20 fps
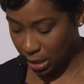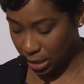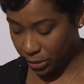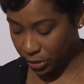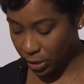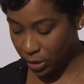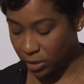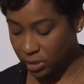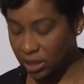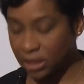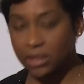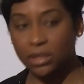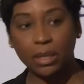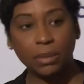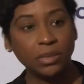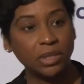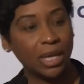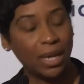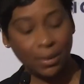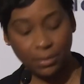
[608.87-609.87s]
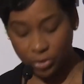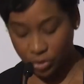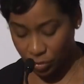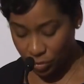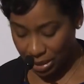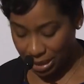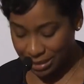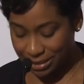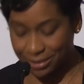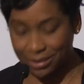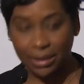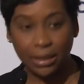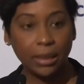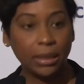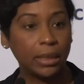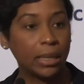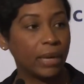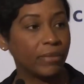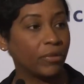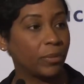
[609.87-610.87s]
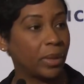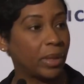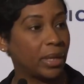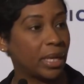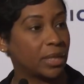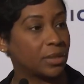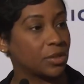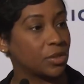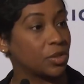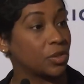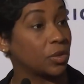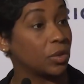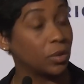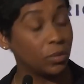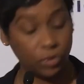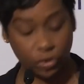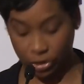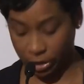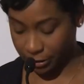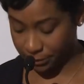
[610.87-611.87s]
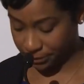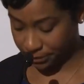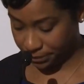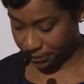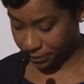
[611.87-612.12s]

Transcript: those that sometimes do not see government as a solution,